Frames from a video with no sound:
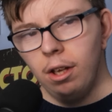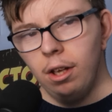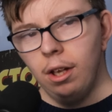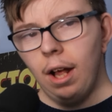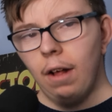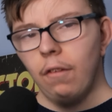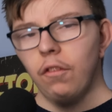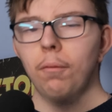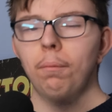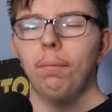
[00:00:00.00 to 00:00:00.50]

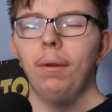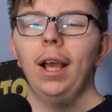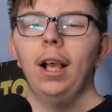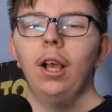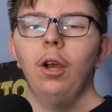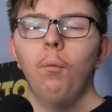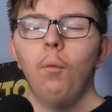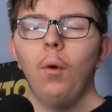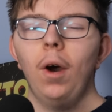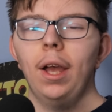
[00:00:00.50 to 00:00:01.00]
and the black
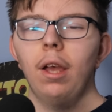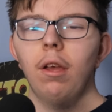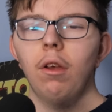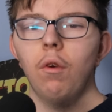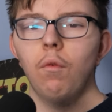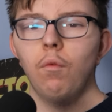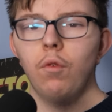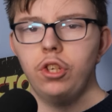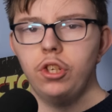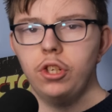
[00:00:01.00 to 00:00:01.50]
and white
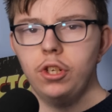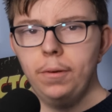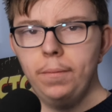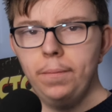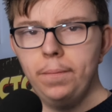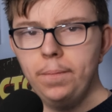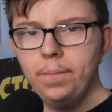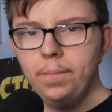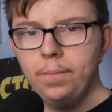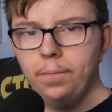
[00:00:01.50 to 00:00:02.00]
original.
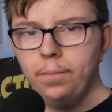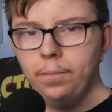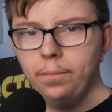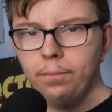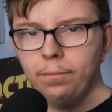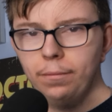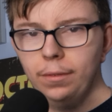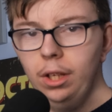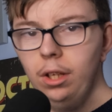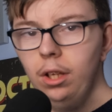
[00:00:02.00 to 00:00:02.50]

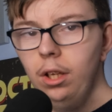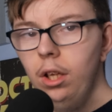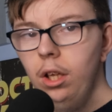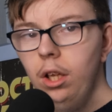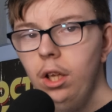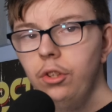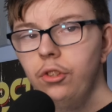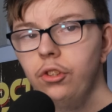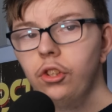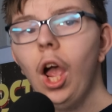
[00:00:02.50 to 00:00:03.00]

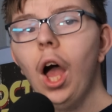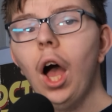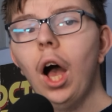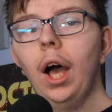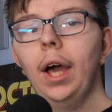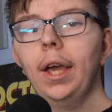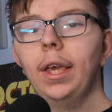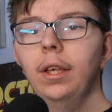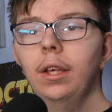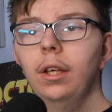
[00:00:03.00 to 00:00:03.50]

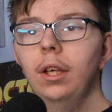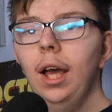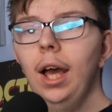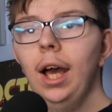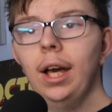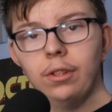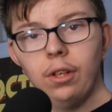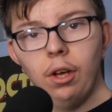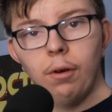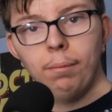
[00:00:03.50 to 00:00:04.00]
Sky
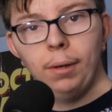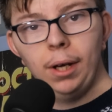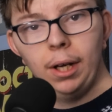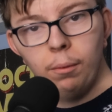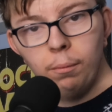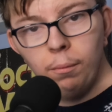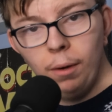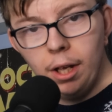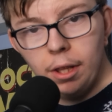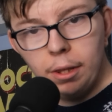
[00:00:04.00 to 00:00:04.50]
has it on black
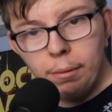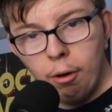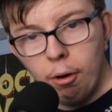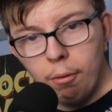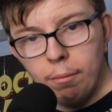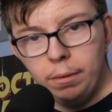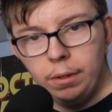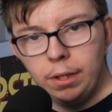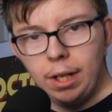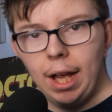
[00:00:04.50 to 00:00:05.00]
and white at the moment,